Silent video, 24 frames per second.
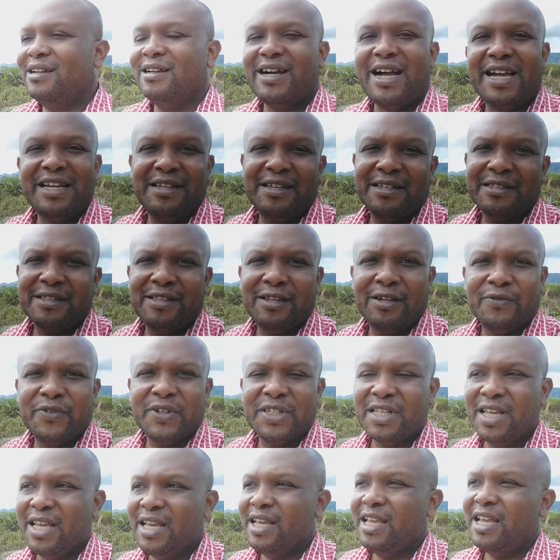I just love
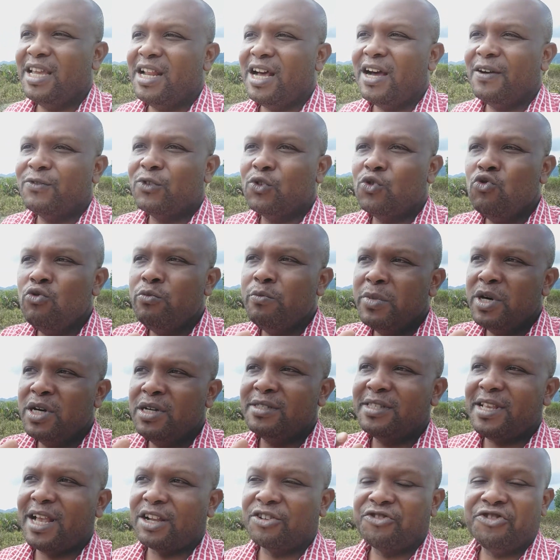it. You have two
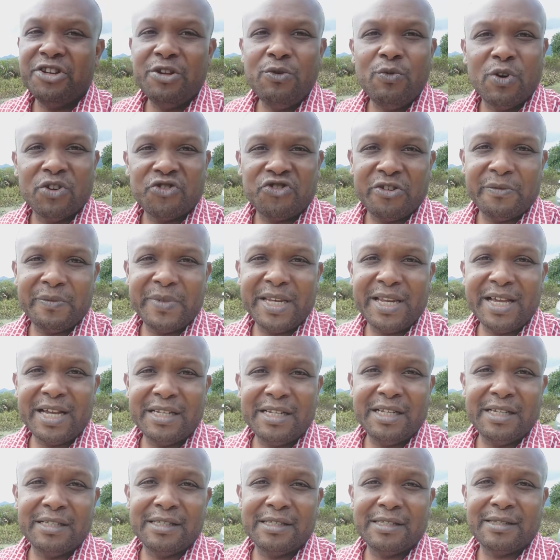birds actually watching me that
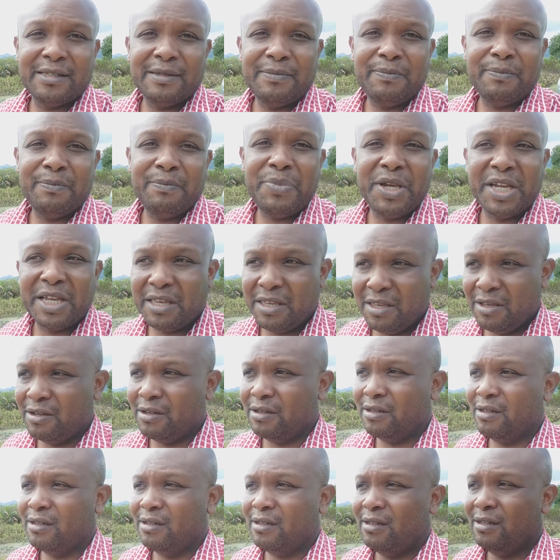is pick here.
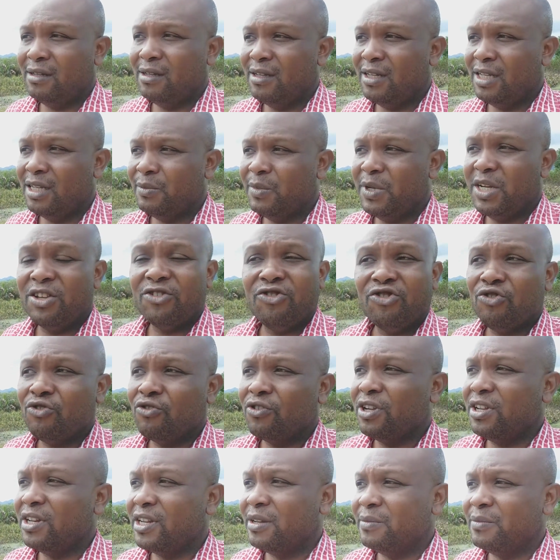I'm gonna show
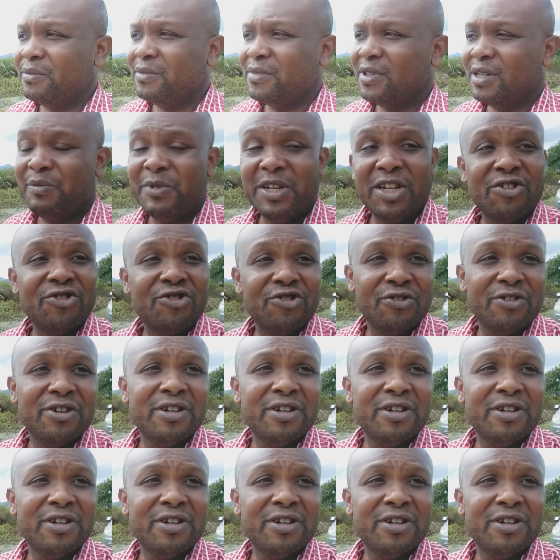you them. I'm gonna show